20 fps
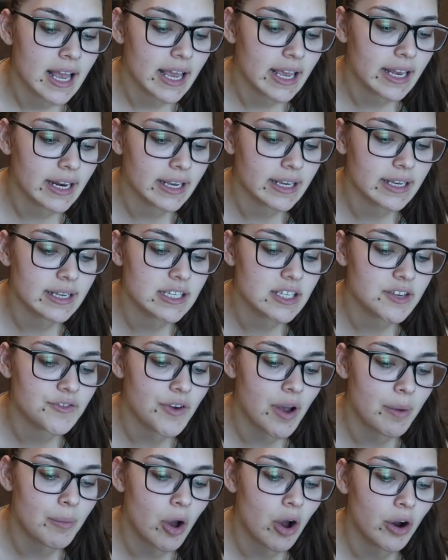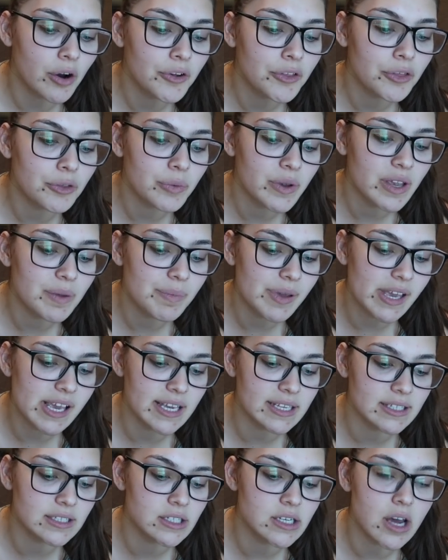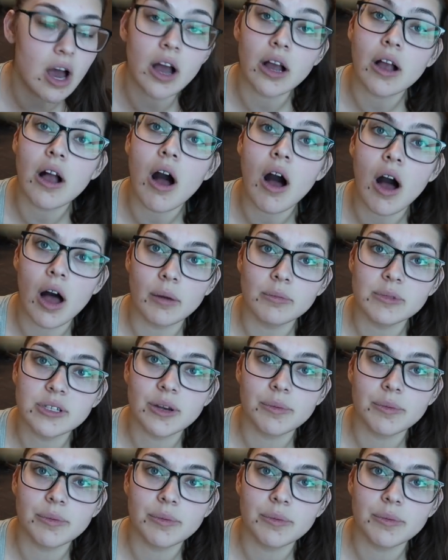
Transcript: It is from r3ps.com.